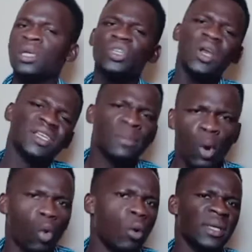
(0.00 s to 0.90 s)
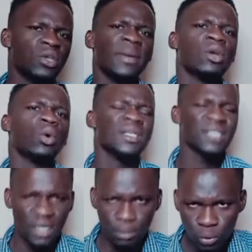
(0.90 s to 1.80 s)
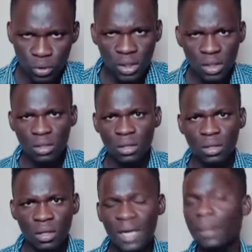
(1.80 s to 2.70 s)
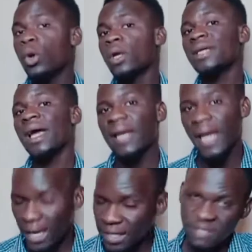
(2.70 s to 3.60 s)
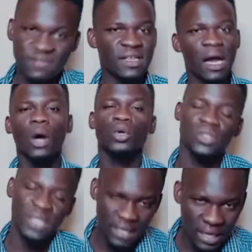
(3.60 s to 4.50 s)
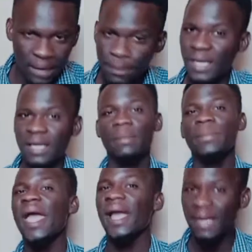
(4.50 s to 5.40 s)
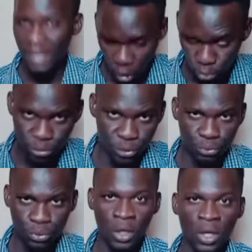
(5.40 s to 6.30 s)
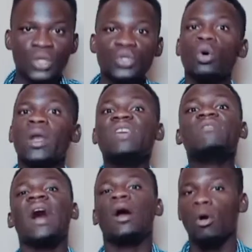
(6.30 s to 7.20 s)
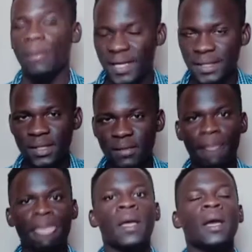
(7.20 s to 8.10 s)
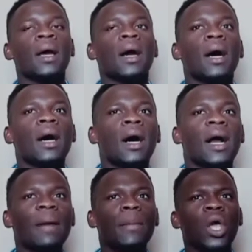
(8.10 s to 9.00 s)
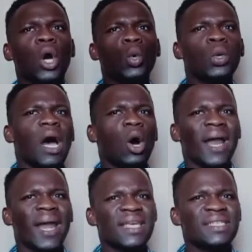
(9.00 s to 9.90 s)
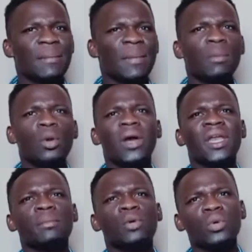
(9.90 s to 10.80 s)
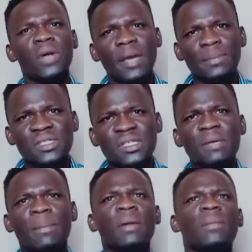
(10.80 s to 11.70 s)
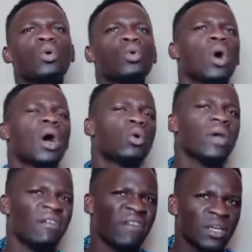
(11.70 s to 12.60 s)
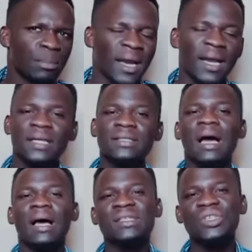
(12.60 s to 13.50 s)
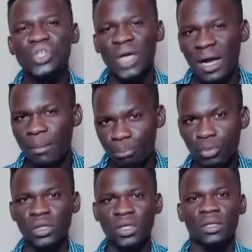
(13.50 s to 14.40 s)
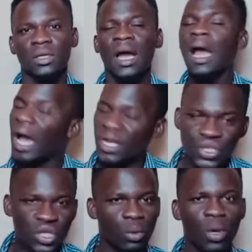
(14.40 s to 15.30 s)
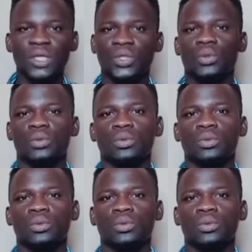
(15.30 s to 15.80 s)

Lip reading: Sio lazima ukuwa umesoma ndo anza kampuni. Kama unataka directives za how to start a company, me I can help you. So leave a comment. Kama you are good organizer, maybe you are a good MC, maybe you are good event planner, anzisha kampuni. Ajiri watu.